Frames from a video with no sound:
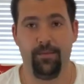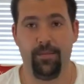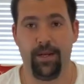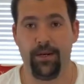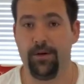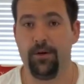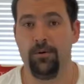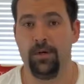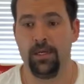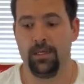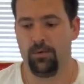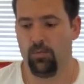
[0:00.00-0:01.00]
the mango
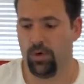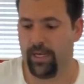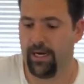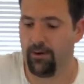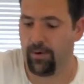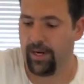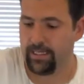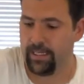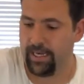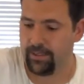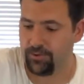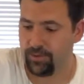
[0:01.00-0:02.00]
will counteract
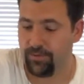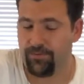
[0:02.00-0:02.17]
naturally.